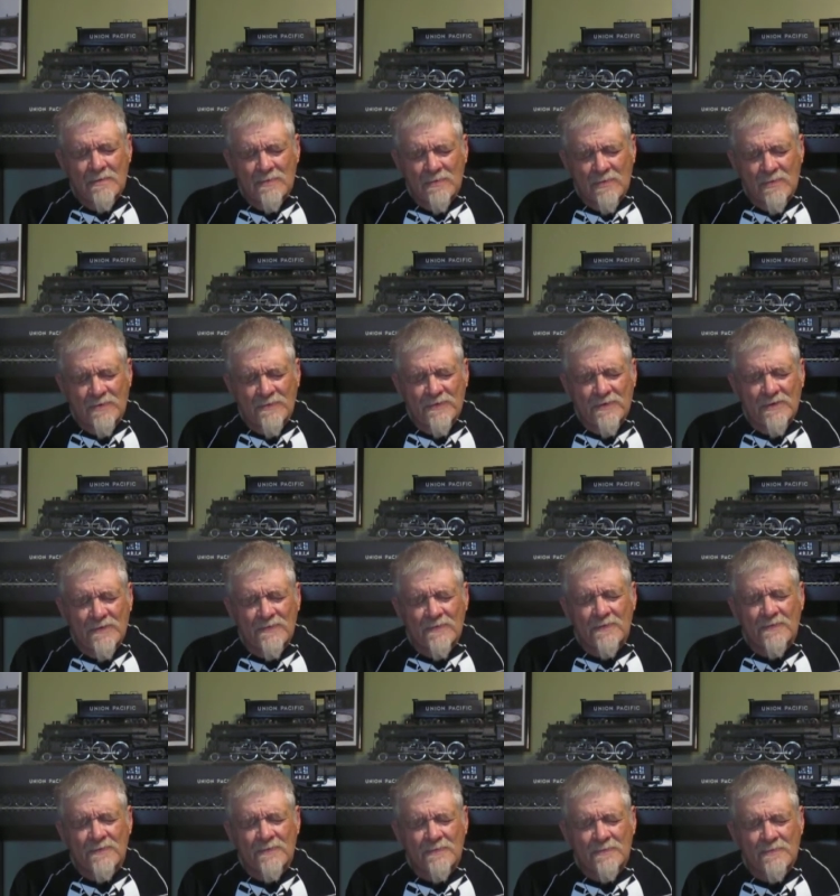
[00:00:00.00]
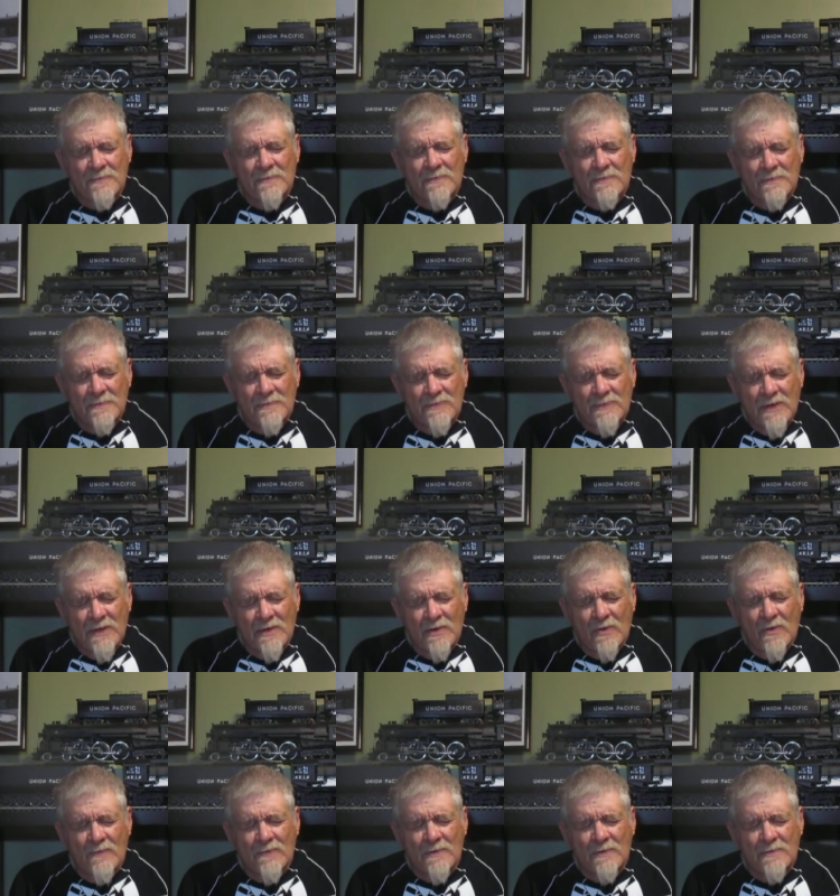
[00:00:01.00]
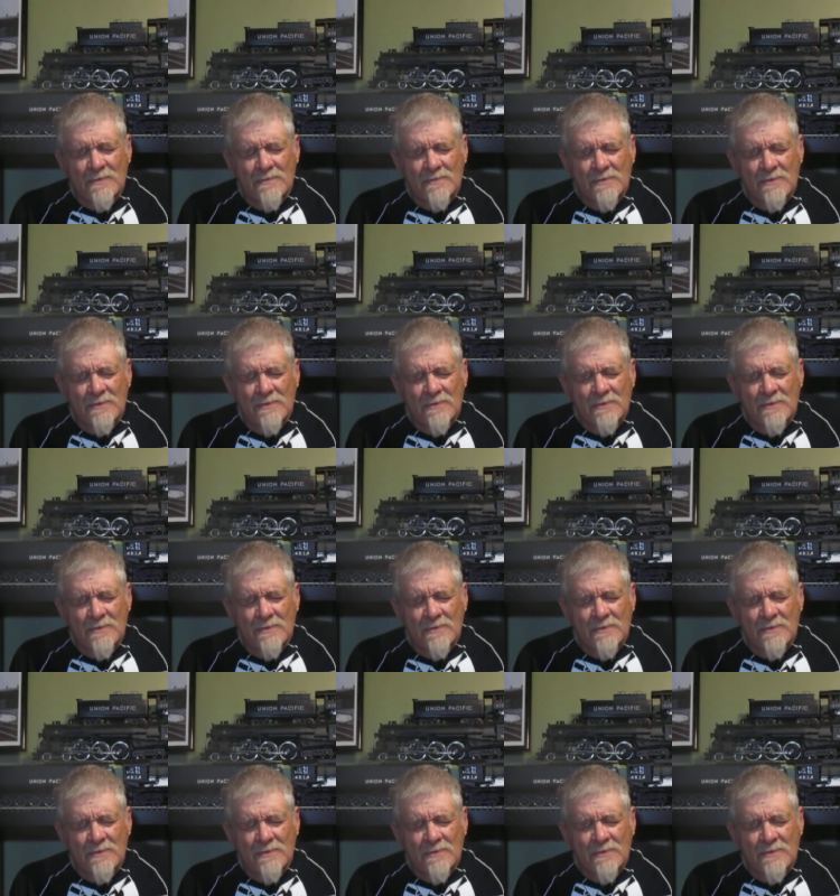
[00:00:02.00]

Lord Jesus, take over.